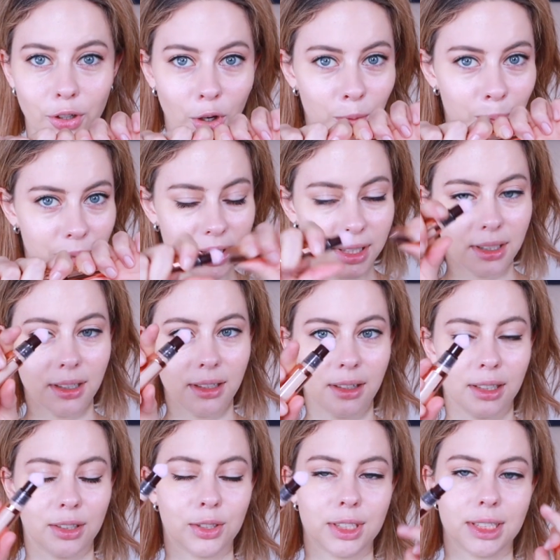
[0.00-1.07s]
you open
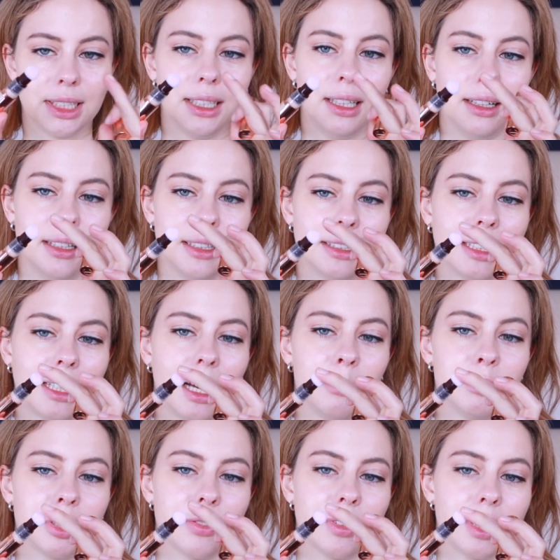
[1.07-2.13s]
the concealer, it
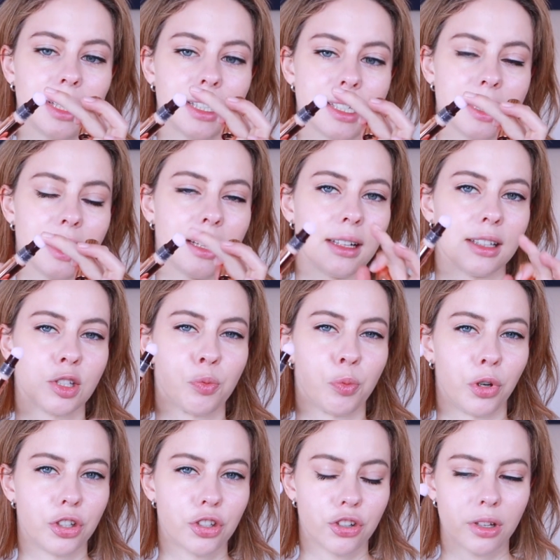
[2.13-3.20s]
comes with this little
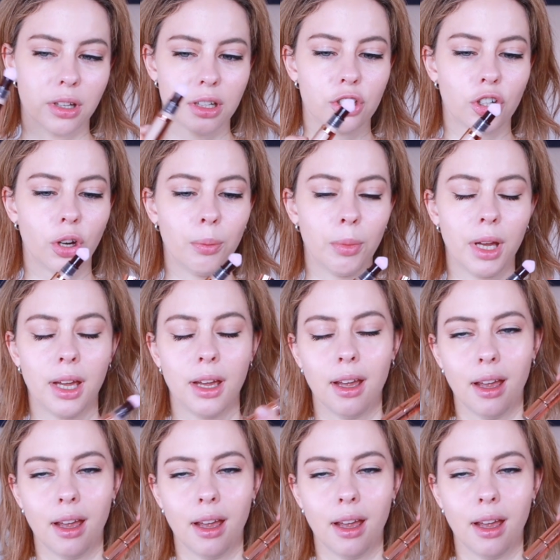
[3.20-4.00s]
sponge on the top,